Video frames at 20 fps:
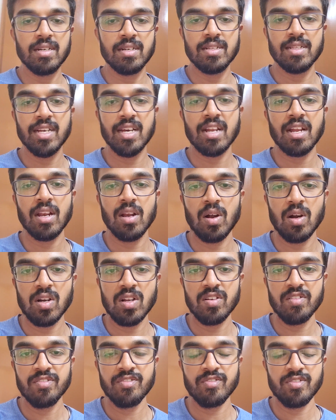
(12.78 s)
There are a lot
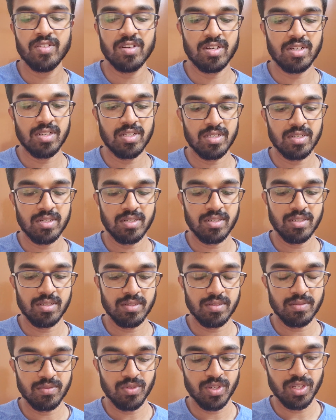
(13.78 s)
of
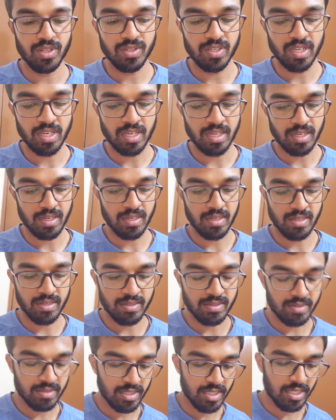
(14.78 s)
what do you say
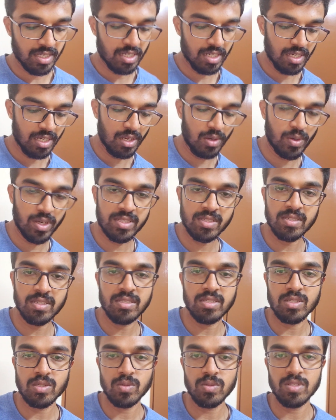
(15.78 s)

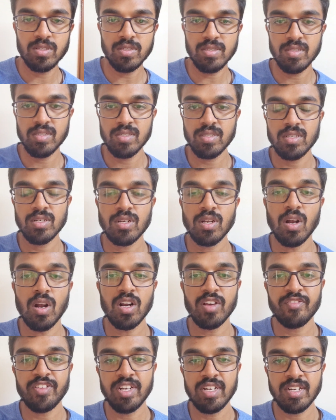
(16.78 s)
nuances to this, a
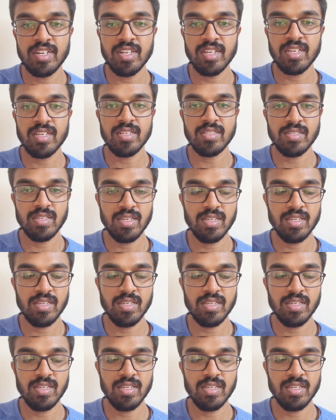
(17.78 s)
lot of intricate